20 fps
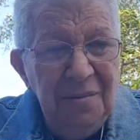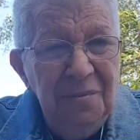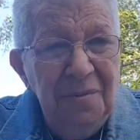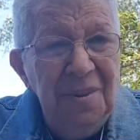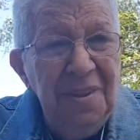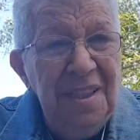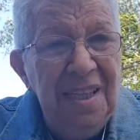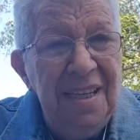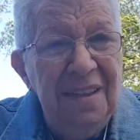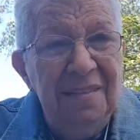
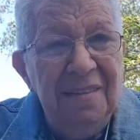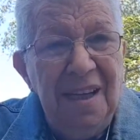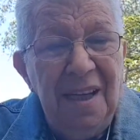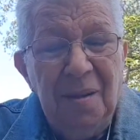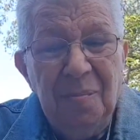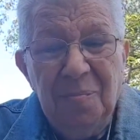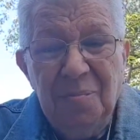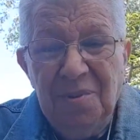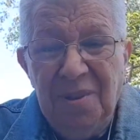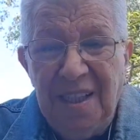will hear
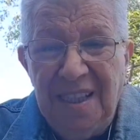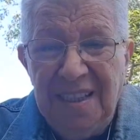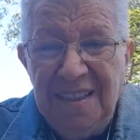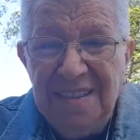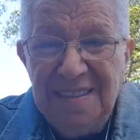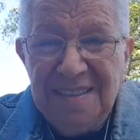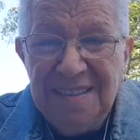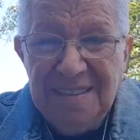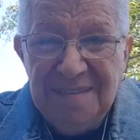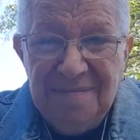our
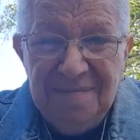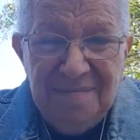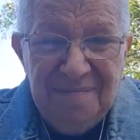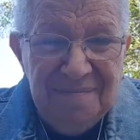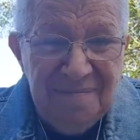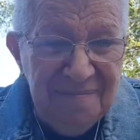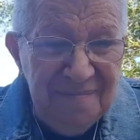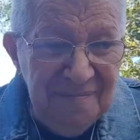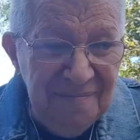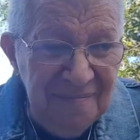prayers
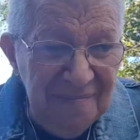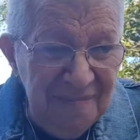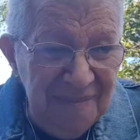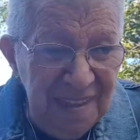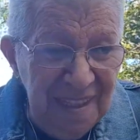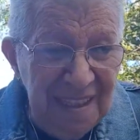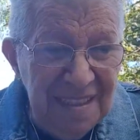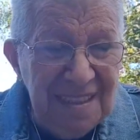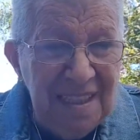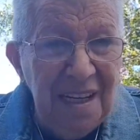
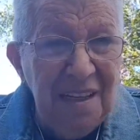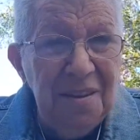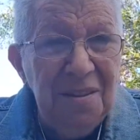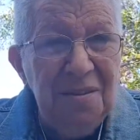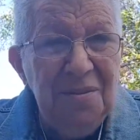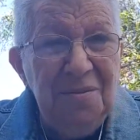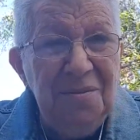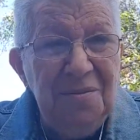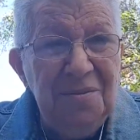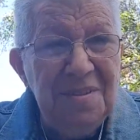and our
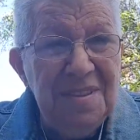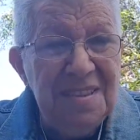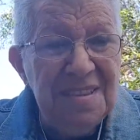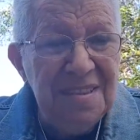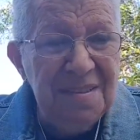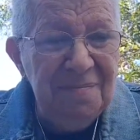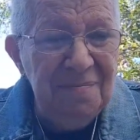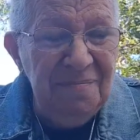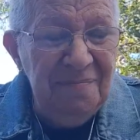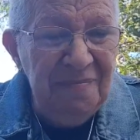
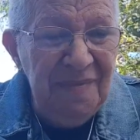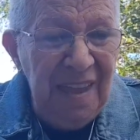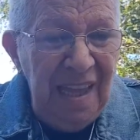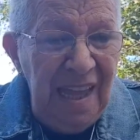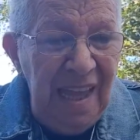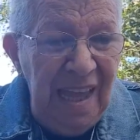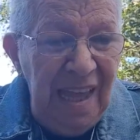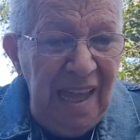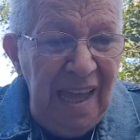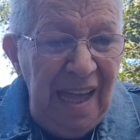thoughts,
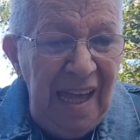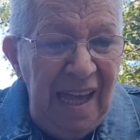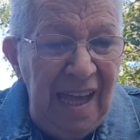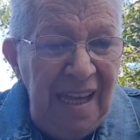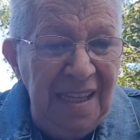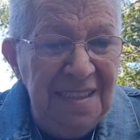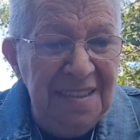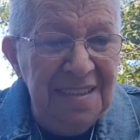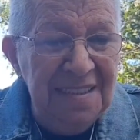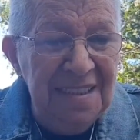
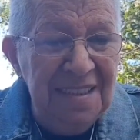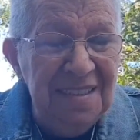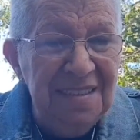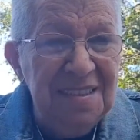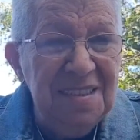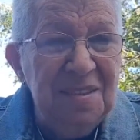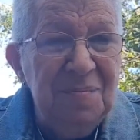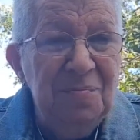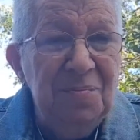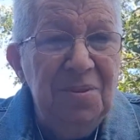and
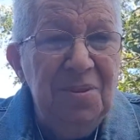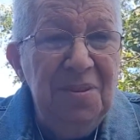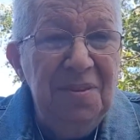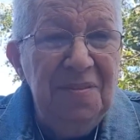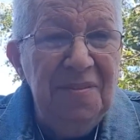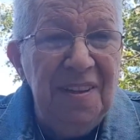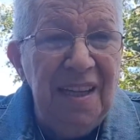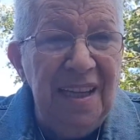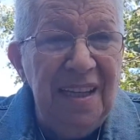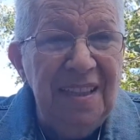to
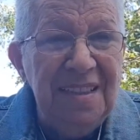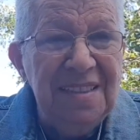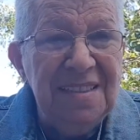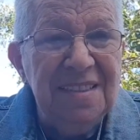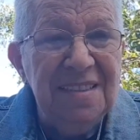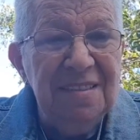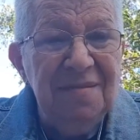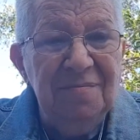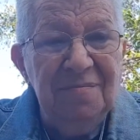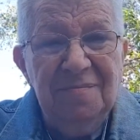prove that,
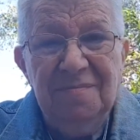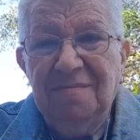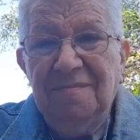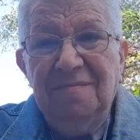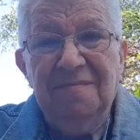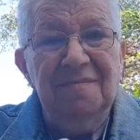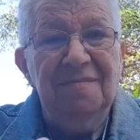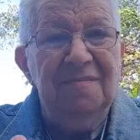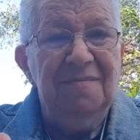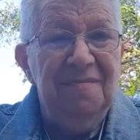
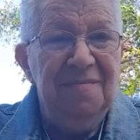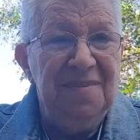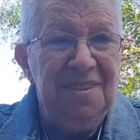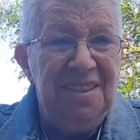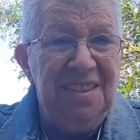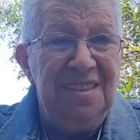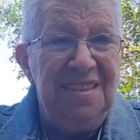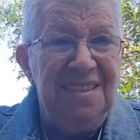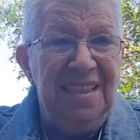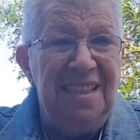
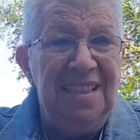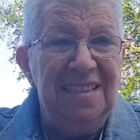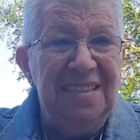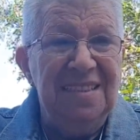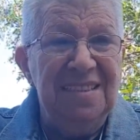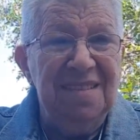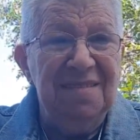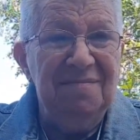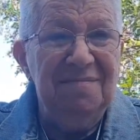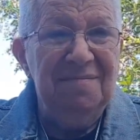she
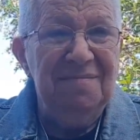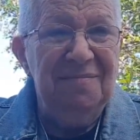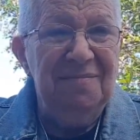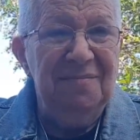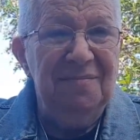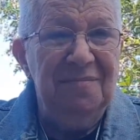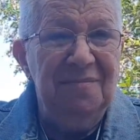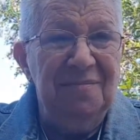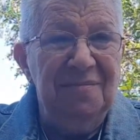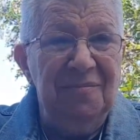says,
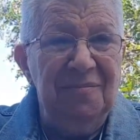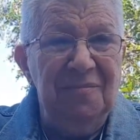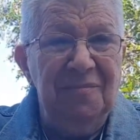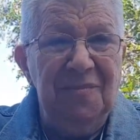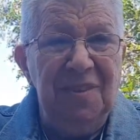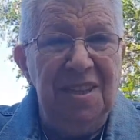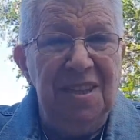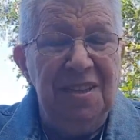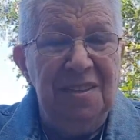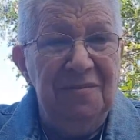
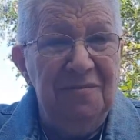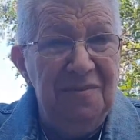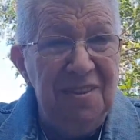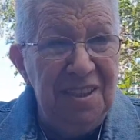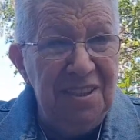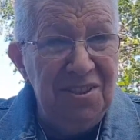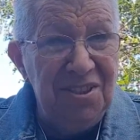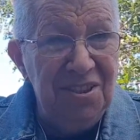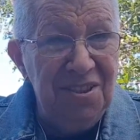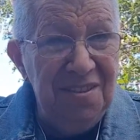with
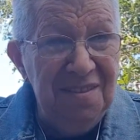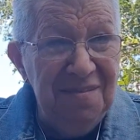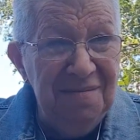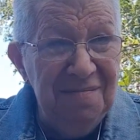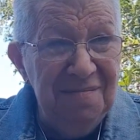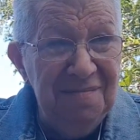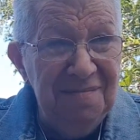conviction,